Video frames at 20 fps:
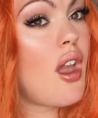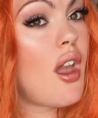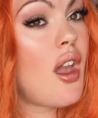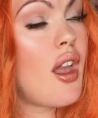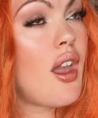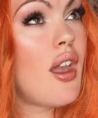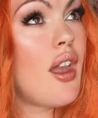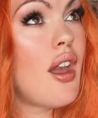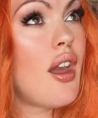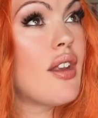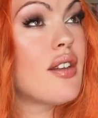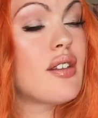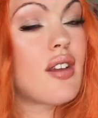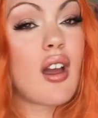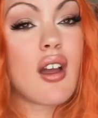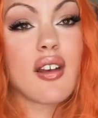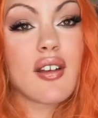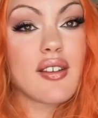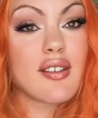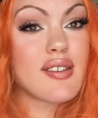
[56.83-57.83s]
And
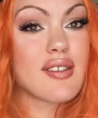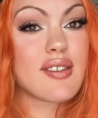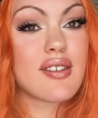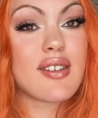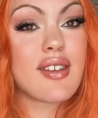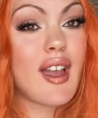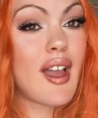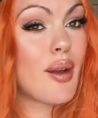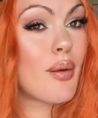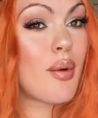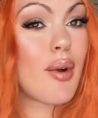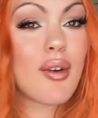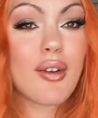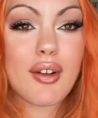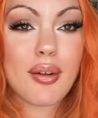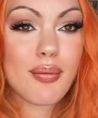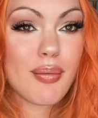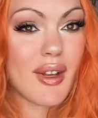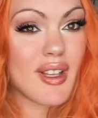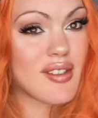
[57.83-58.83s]
honestly, I
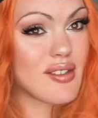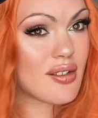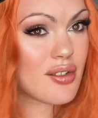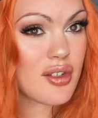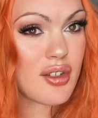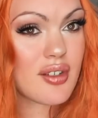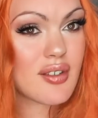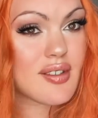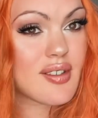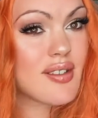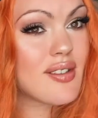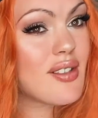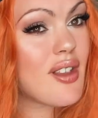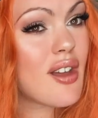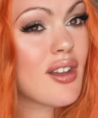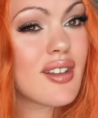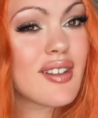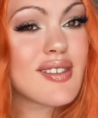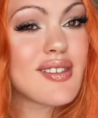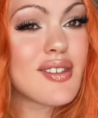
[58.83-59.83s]
welcome messages as
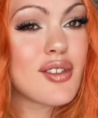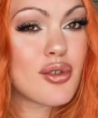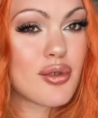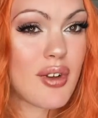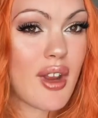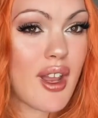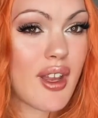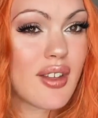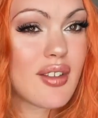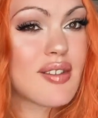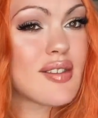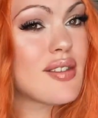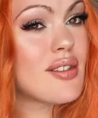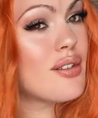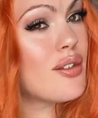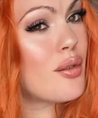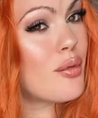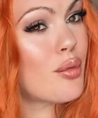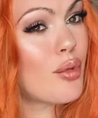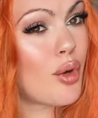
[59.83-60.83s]
long as they're nice,
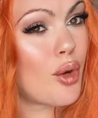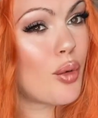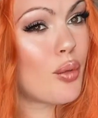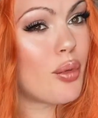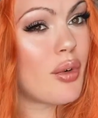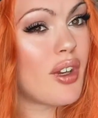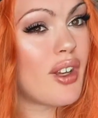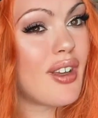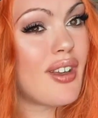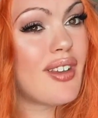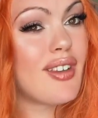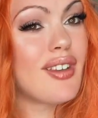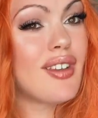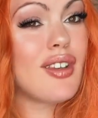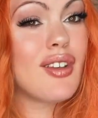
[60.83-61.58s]
they're appropriate,